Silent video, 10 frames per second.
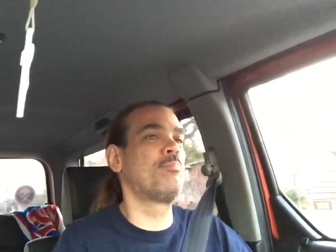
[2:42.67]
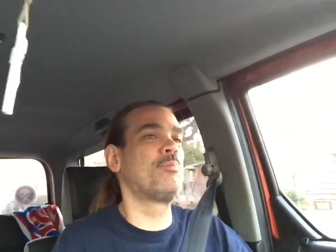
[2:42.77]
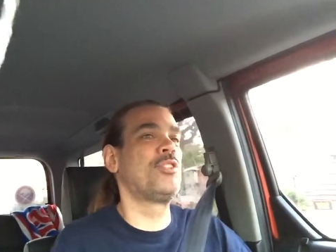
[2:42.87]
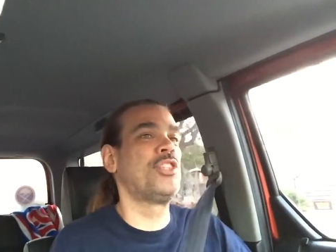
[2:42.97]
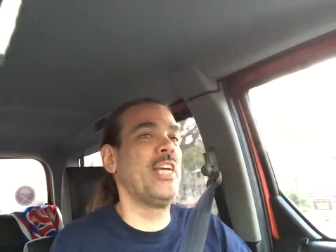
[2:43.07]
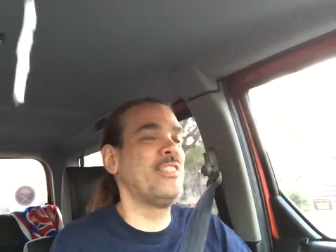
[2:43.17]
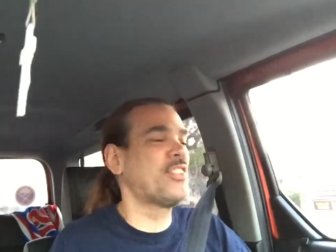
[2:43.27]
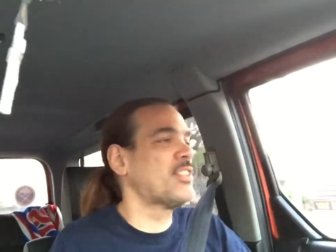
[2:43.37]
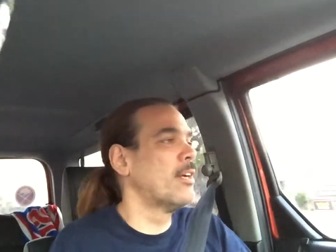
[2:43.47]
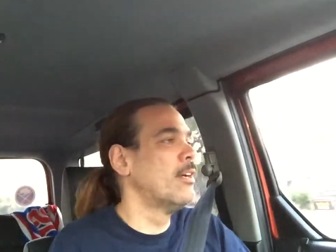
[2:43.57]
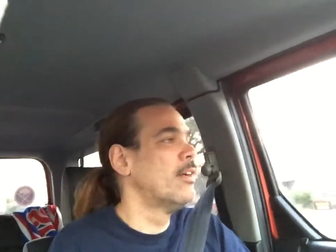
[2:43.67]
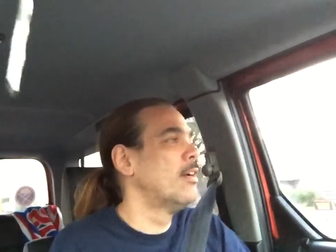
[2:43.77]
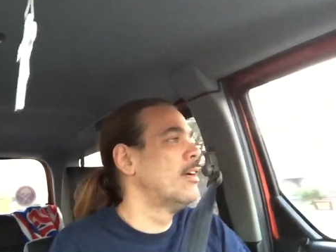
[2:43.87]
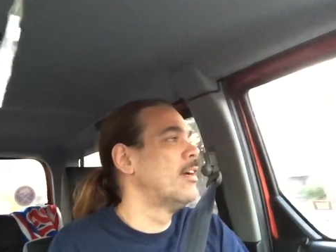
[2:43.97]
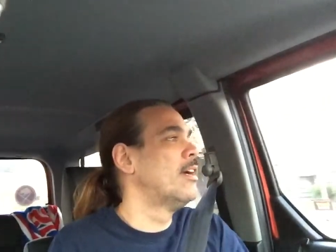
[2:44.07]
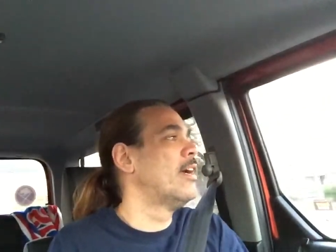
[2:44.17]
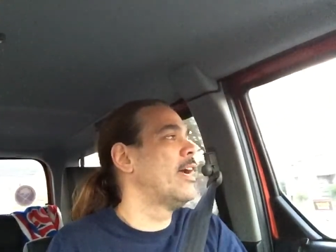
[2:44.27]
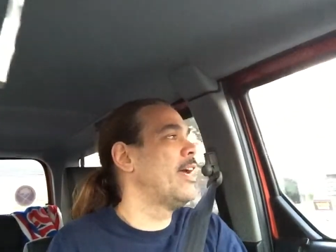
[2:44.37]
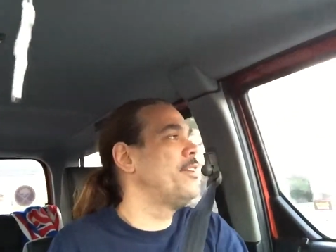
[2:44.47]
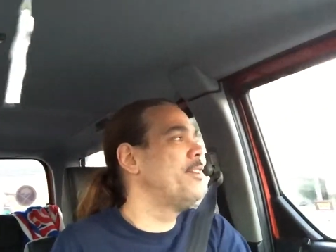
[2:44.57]
sheets
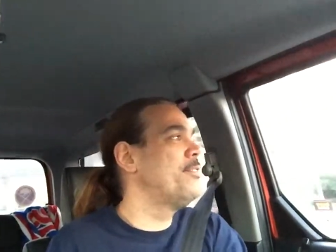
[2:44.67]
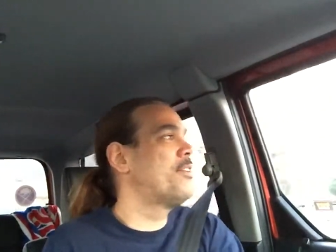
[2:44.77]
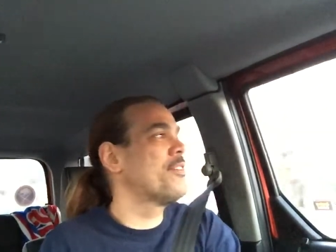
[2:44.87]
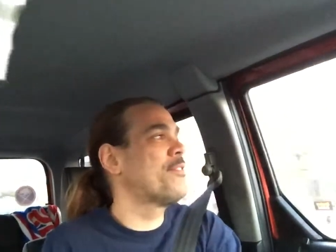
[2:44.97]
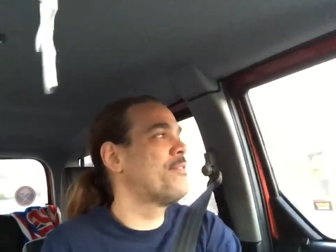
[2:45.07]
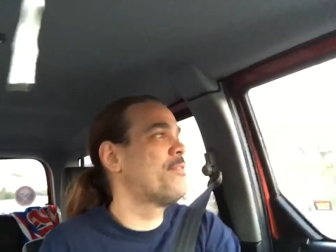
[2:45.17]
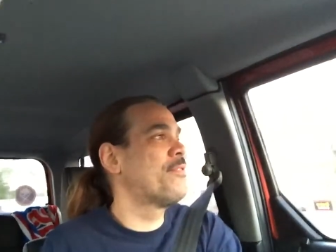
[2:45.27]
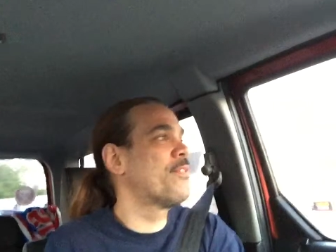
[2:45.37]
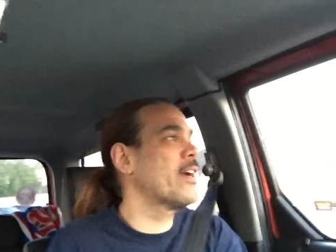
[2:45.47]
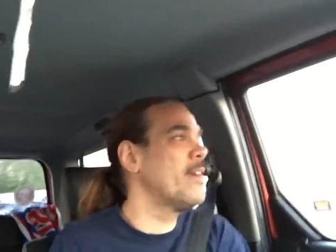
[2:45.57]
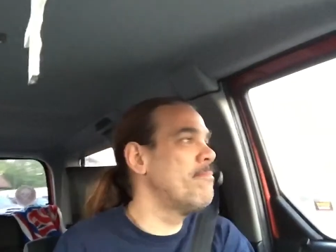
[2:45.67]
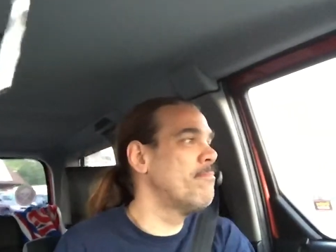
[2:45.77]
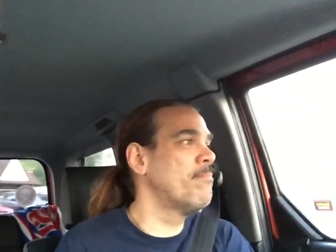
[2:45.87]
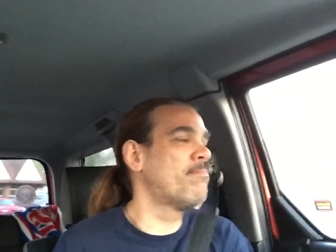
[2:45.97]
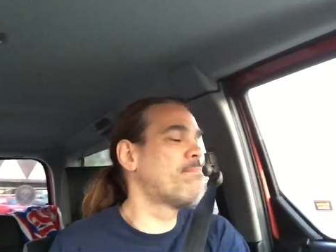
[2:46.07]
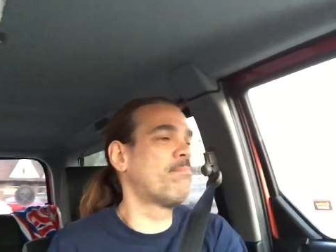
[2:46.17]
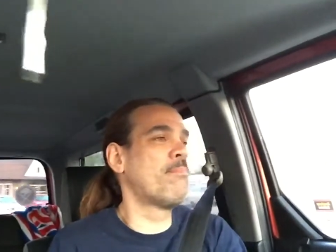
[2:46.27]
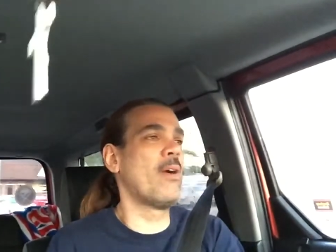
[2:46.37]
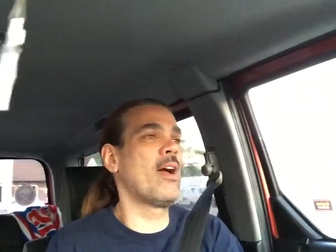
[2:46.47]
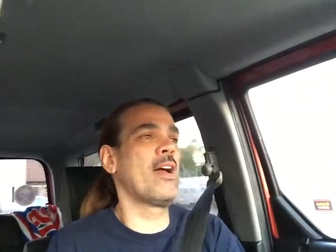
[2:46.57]
and you just freaking
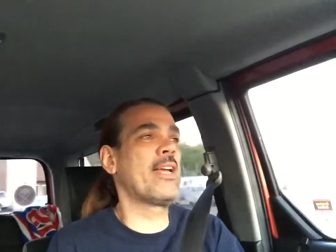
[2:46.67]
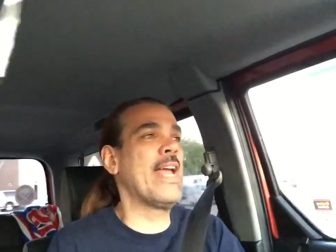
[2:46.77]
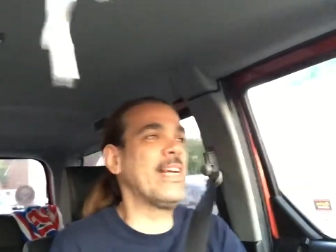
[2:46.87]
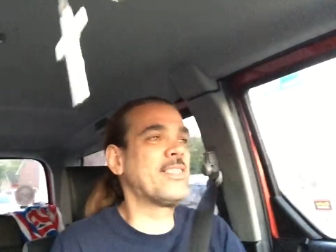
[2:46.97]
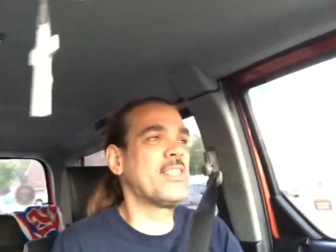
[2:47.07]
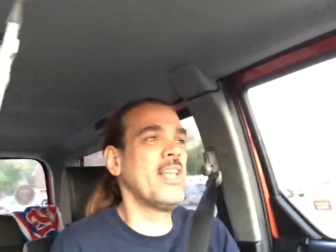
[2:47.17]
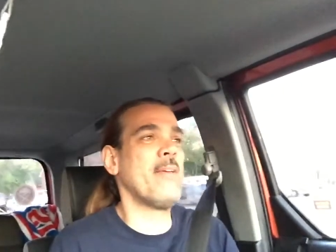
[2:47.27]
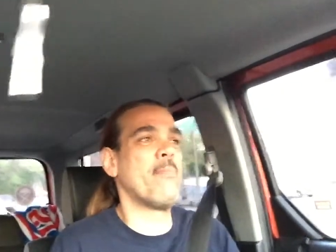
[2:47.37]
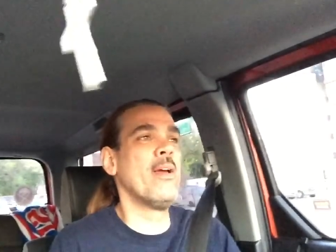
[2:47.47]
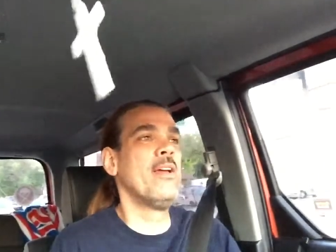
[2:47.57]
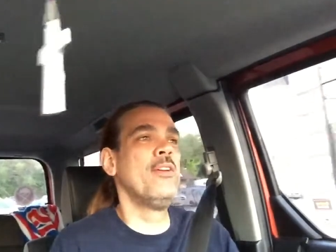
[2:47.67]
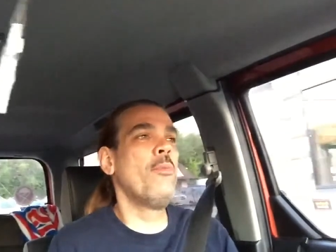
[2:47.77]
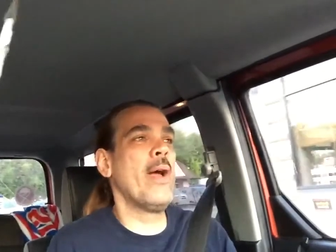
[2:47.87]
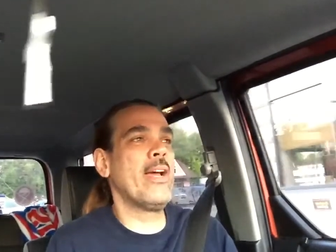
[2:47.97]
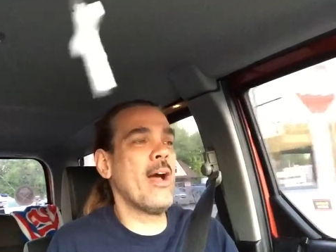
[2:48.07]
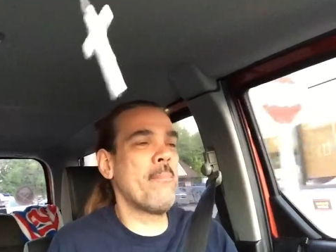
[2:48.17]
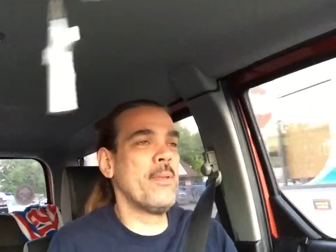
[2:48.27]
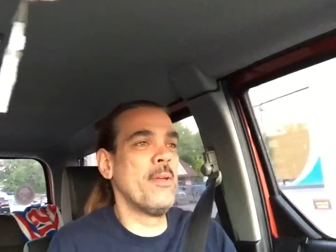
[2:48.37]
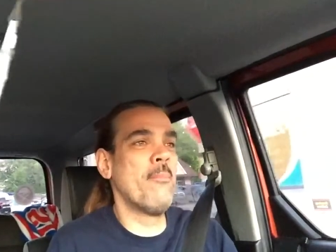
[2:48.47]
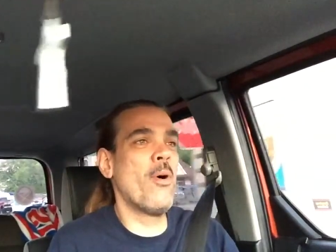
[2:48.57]
can't sleep. You wake up
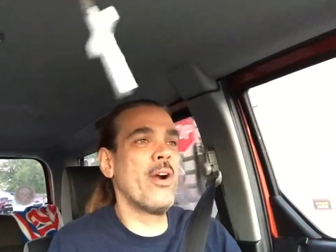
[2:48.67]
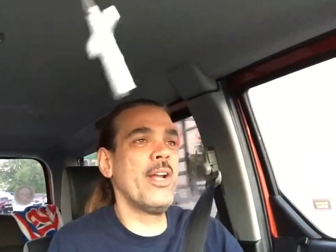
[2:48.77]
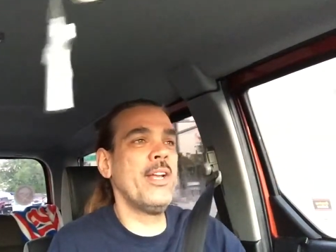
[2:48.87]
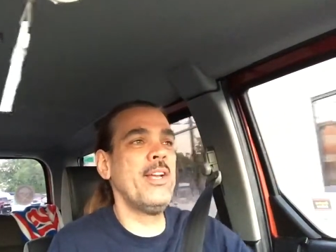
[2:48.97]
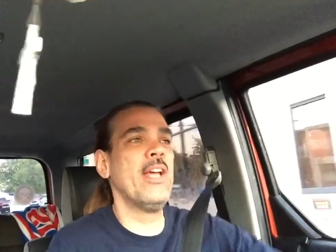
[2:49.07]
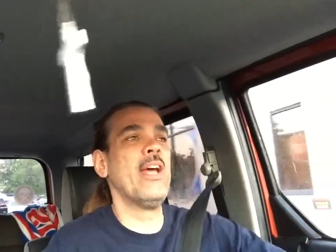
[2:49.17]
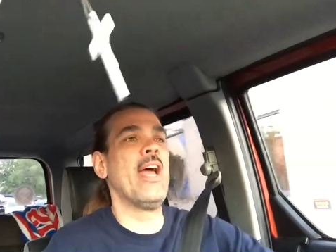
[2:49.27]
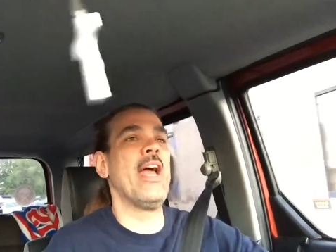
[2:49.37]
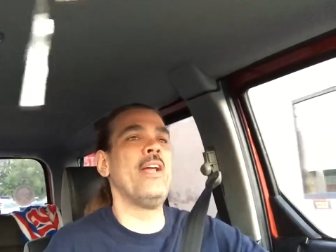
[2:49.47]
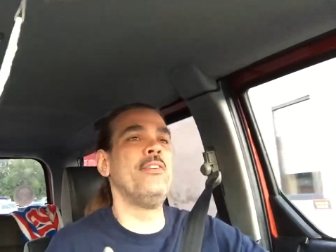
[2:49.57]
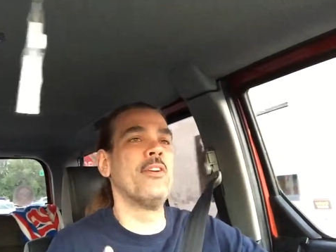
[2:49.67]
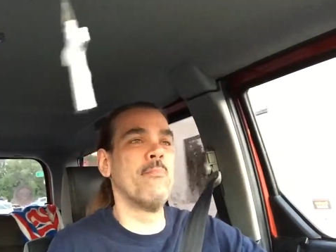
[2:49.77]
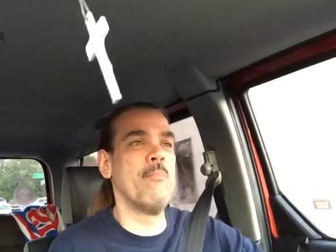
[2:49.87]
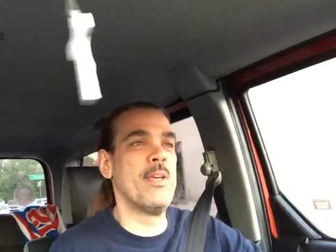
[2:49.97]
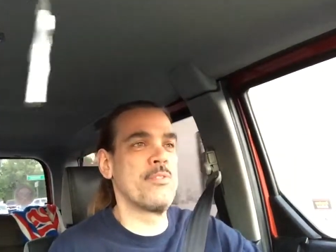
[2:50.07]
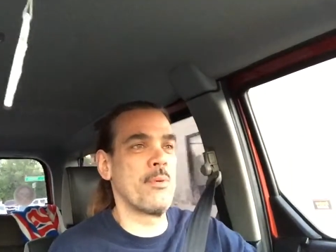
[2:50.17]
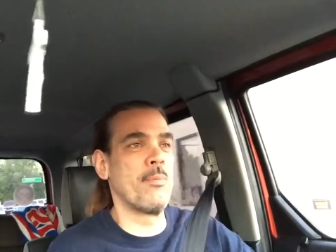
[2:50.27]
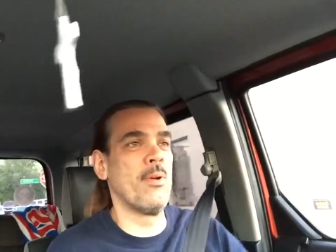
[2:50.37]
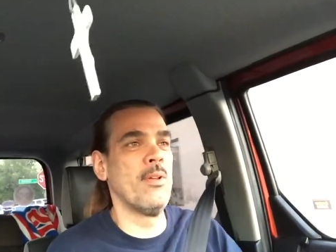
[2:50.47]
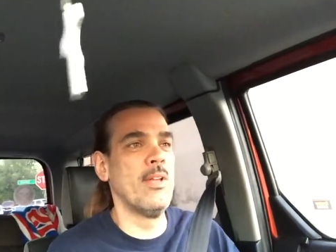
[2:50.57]
in the morning and you're
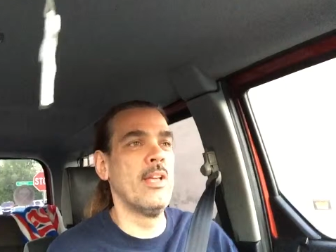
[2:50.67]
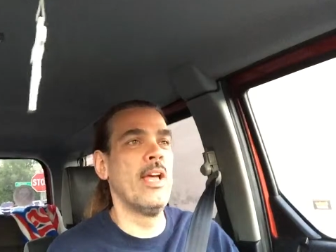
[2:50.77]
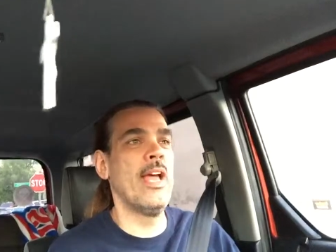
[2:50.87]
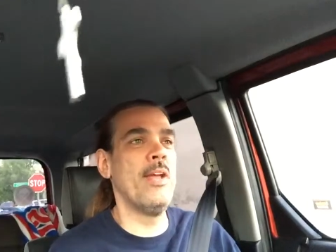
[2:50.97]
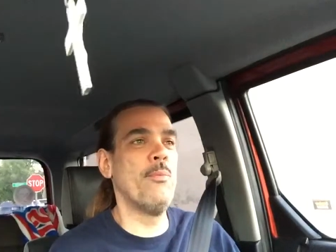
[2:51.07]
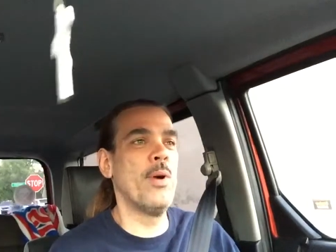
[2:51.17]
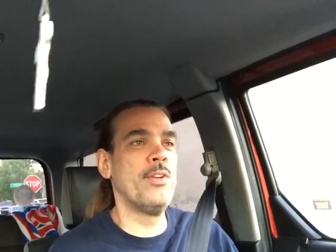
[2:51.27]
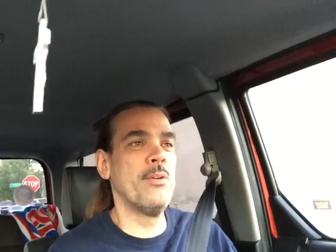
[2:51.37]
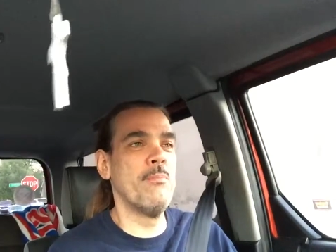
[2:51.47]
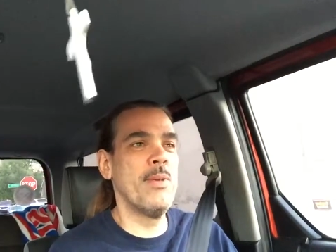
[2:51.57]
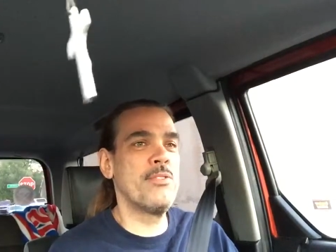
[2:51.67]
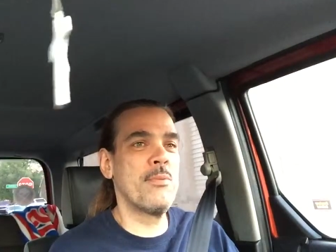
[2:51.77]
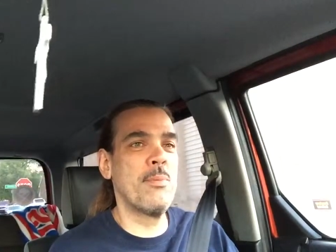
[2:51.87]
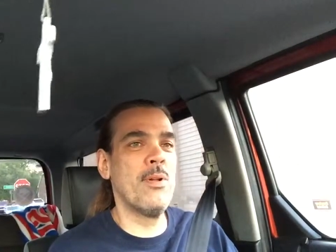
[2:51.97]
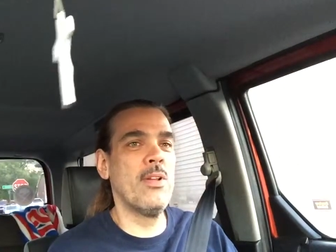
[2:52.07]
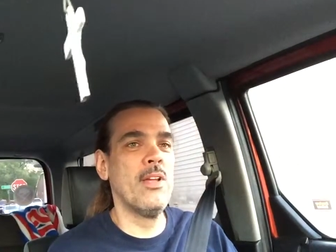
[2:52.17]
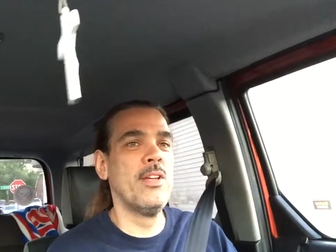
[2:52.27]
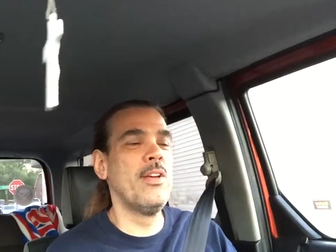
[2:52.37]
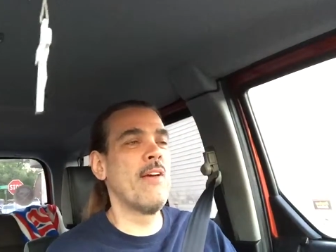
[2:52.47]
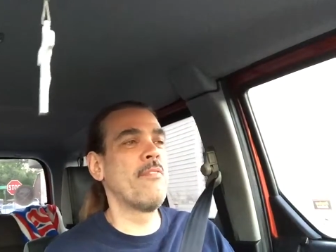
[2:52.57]
miserable. And when you're miserable,
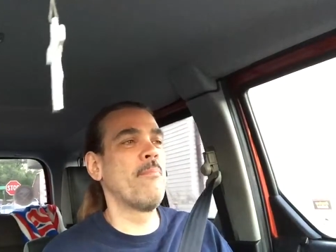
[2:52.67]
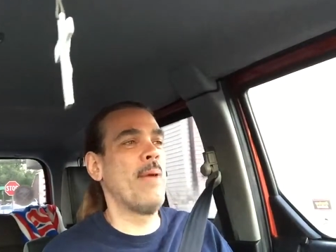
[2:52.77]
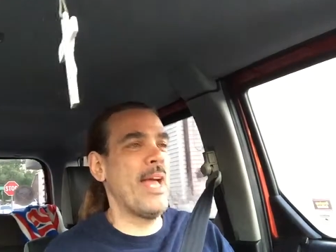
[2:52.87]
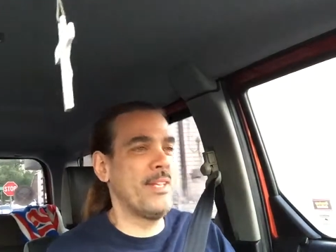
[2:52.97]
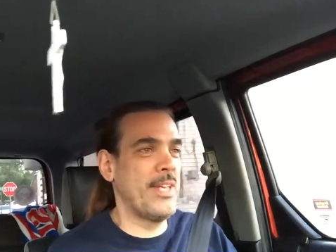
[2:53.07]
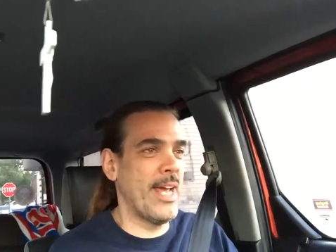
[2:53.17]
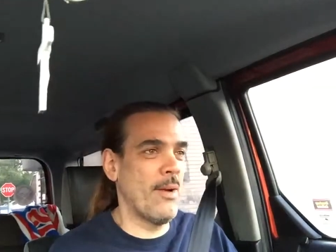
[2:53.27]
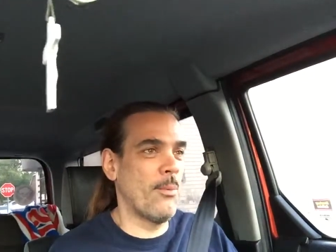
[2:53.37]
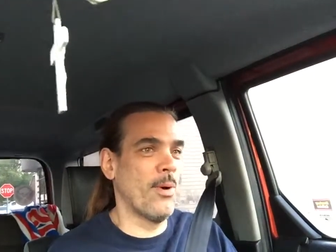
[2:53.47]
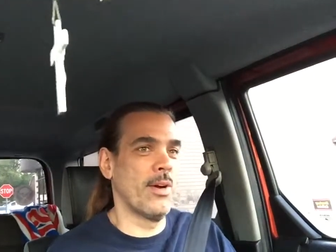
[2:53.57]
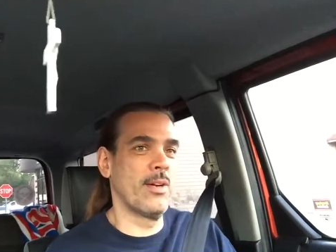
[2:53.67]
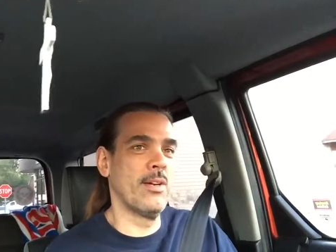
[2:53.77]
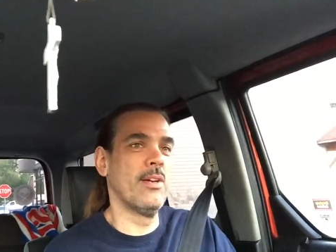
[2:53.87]
you have a bad day at work.